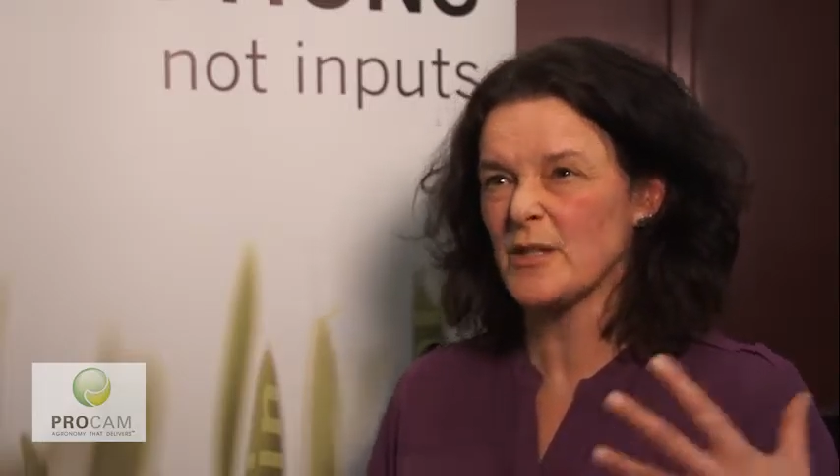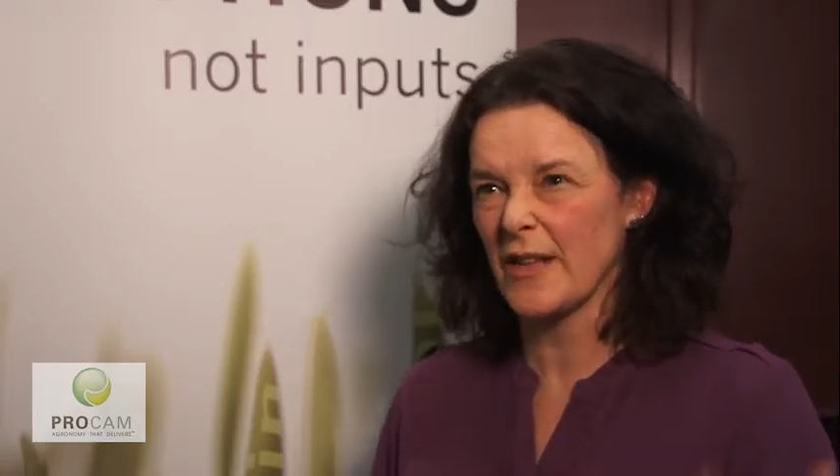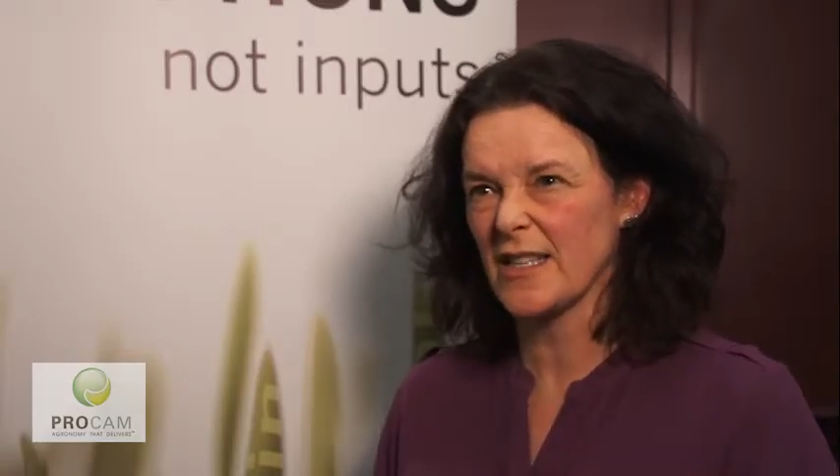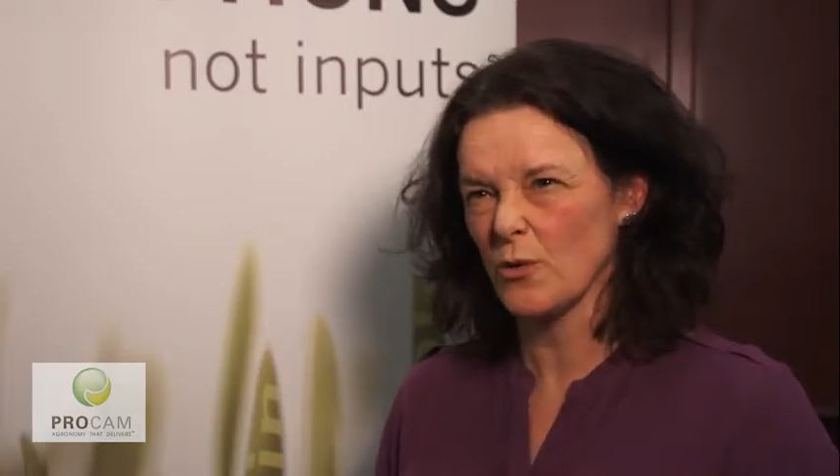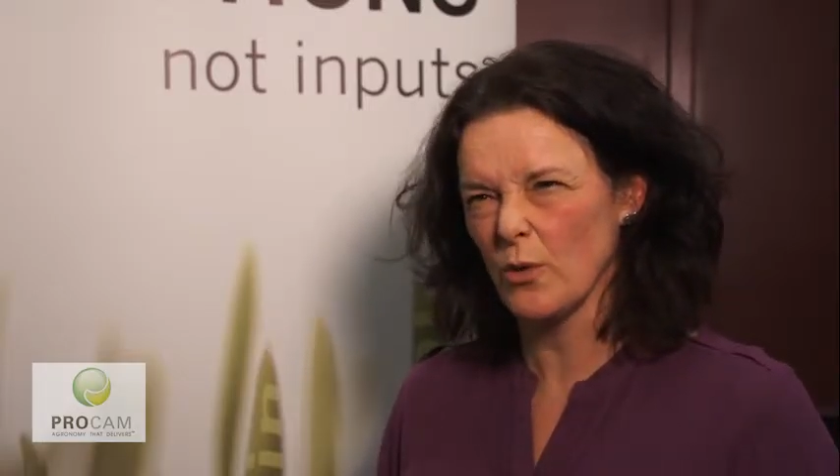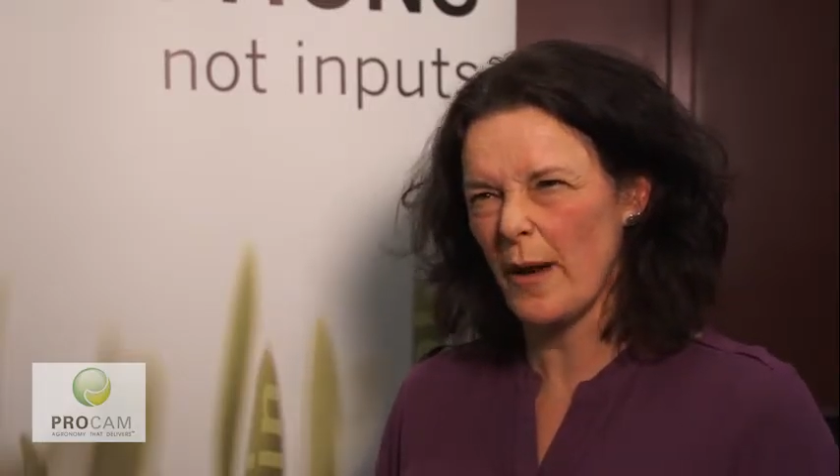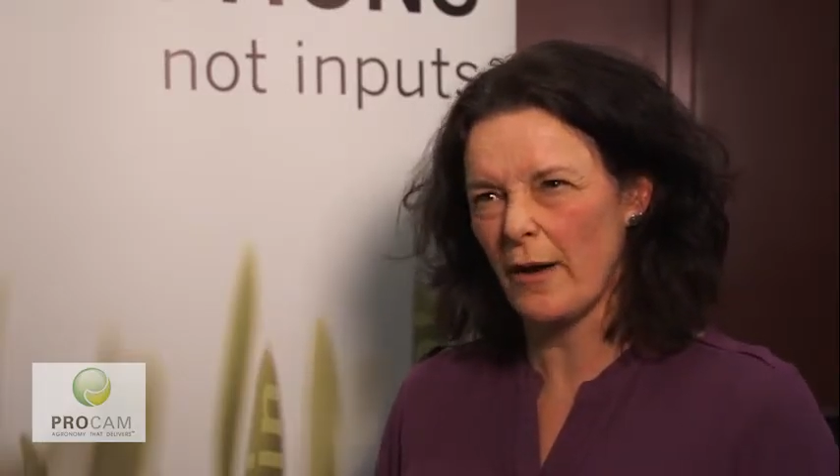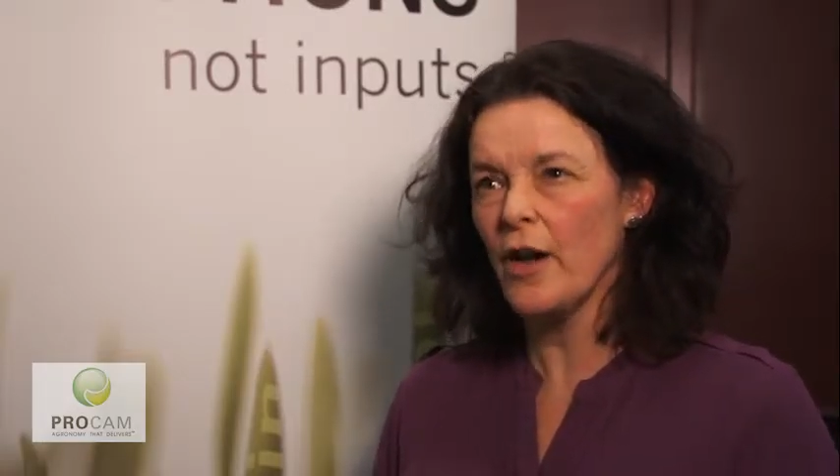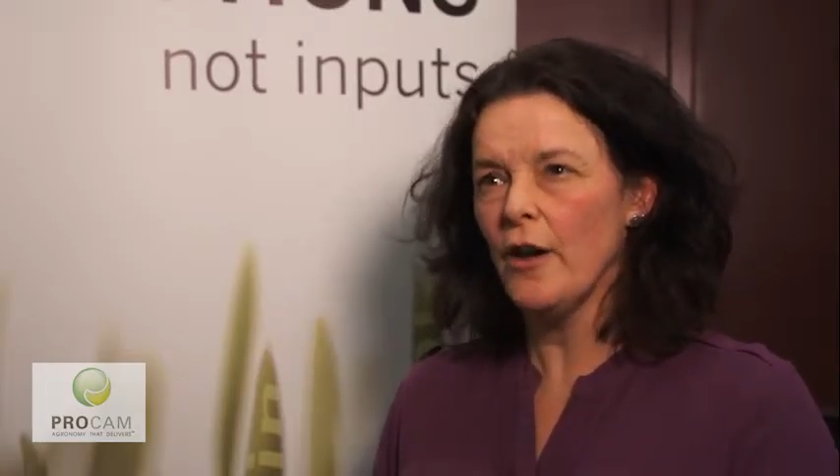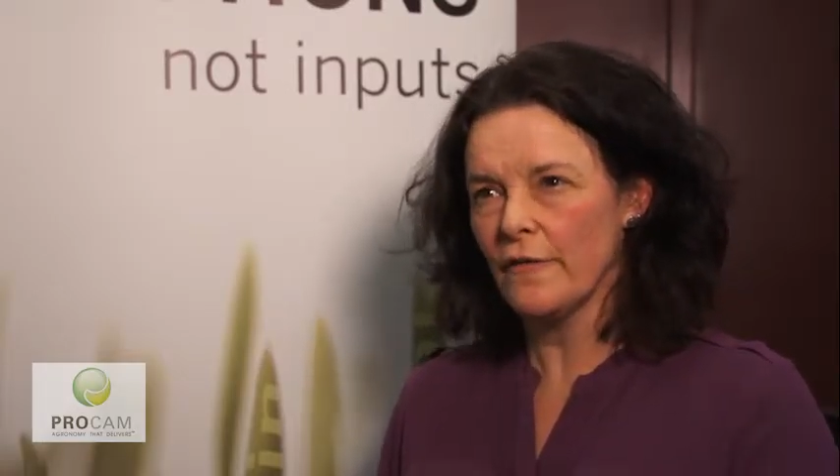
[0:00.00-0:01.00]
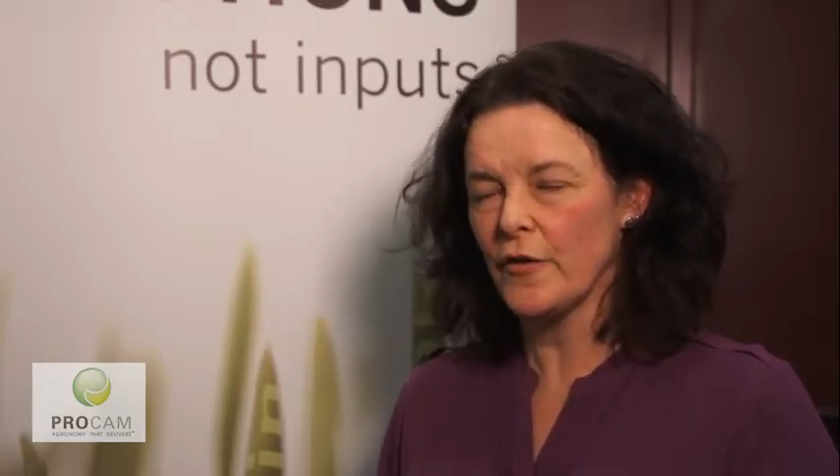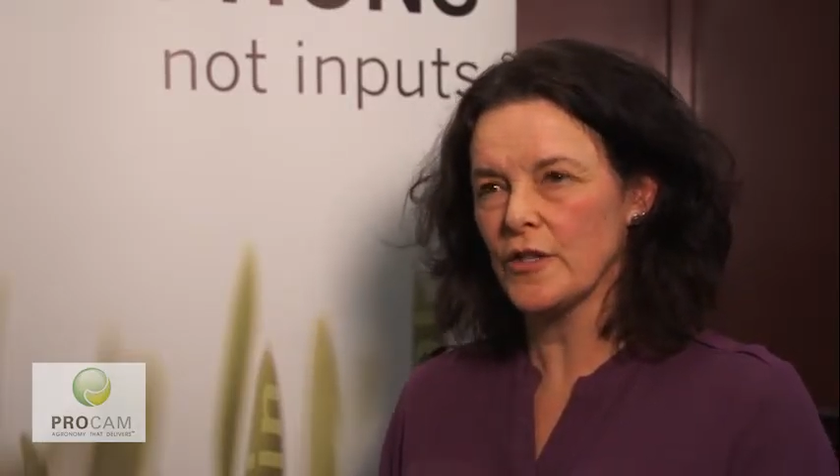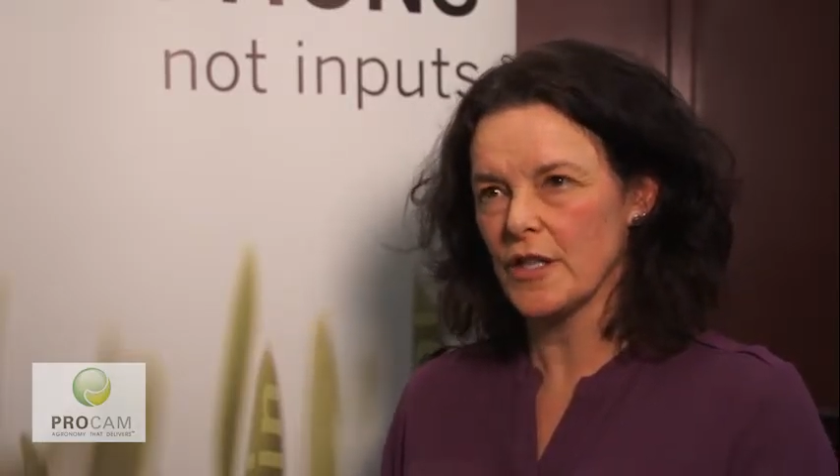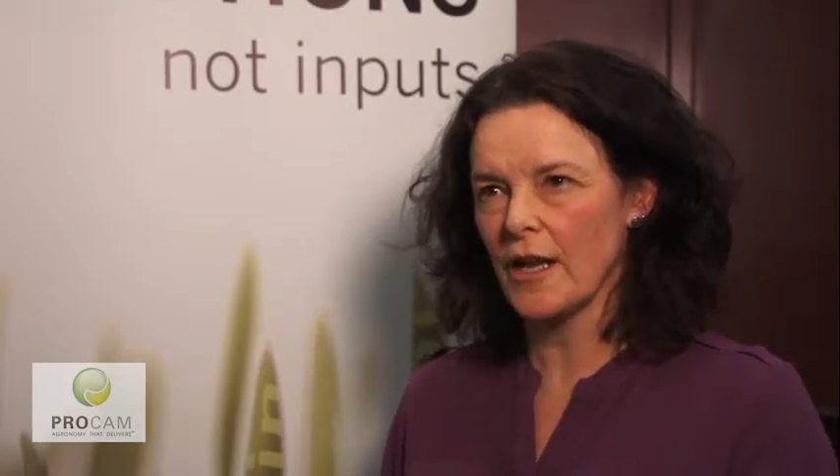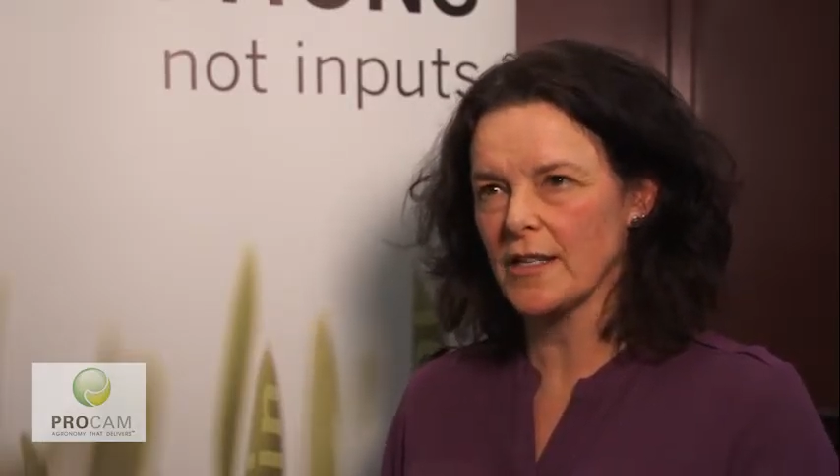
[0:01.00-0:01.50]
So that's all about
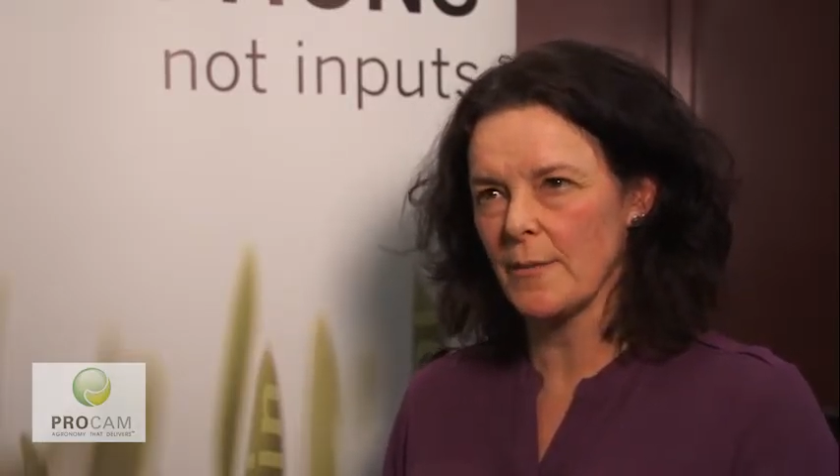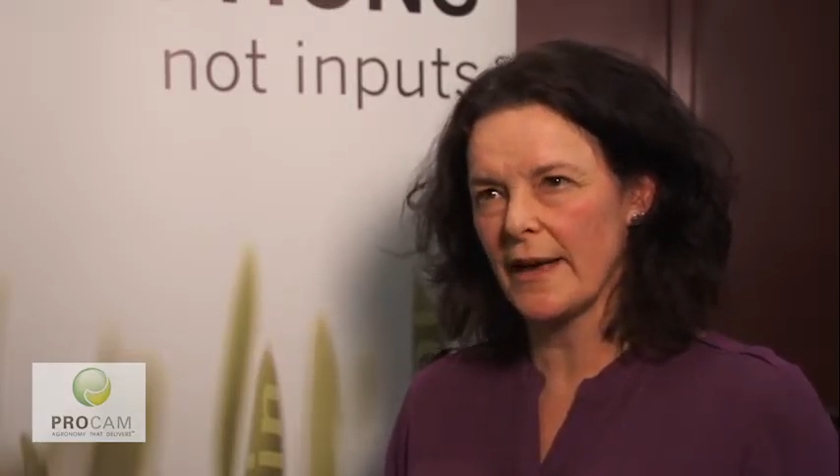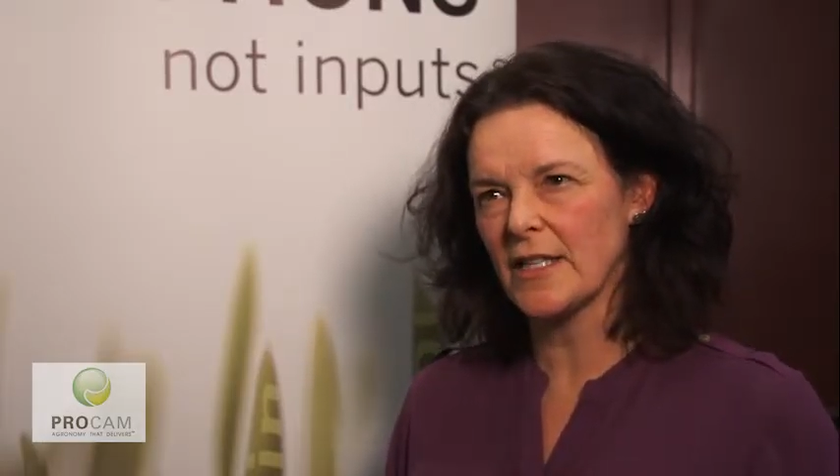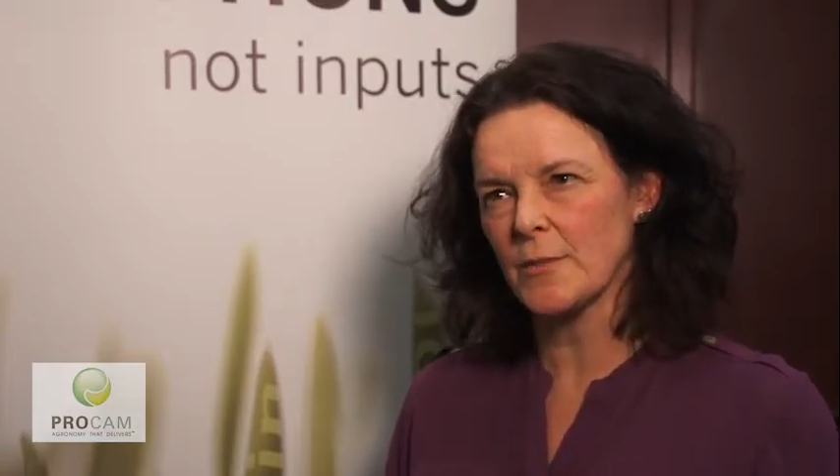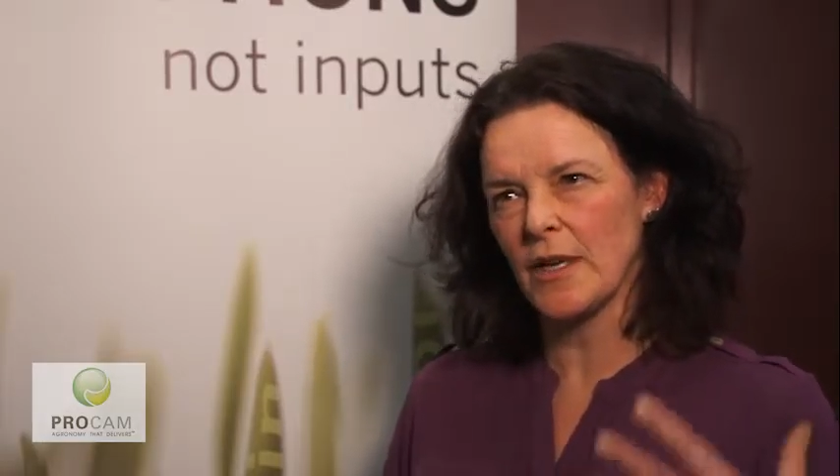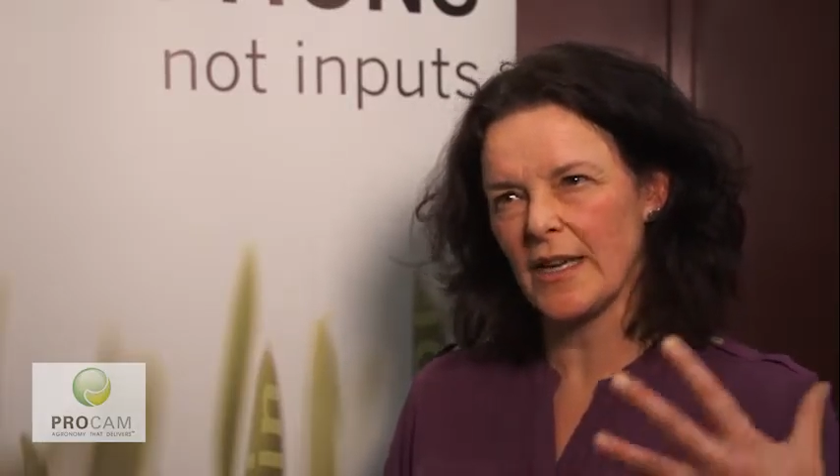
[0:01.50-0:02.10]
fertiliser management